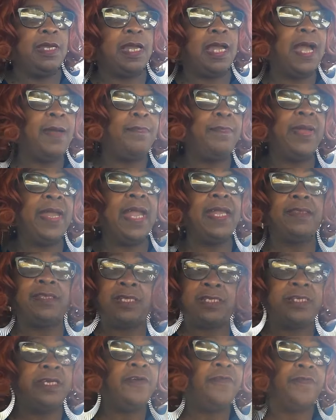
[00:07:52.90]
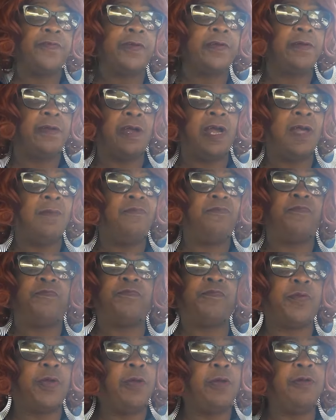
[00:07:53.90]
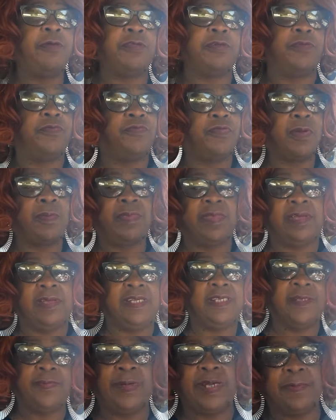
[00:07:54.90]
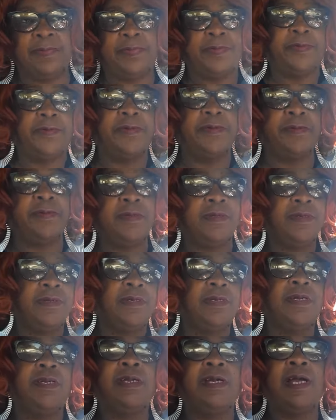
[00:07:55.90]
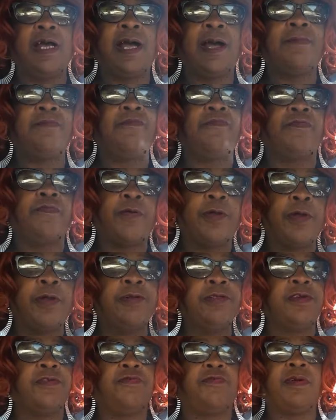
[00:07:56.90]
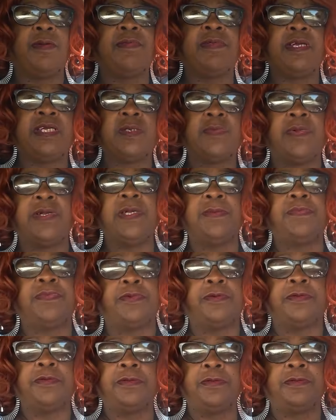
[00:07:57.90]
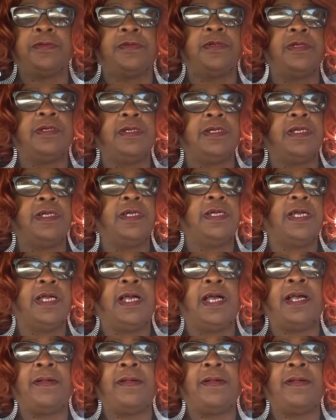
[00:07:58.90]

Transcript: I beg to differ. I'm further from these people. I'm further from these people.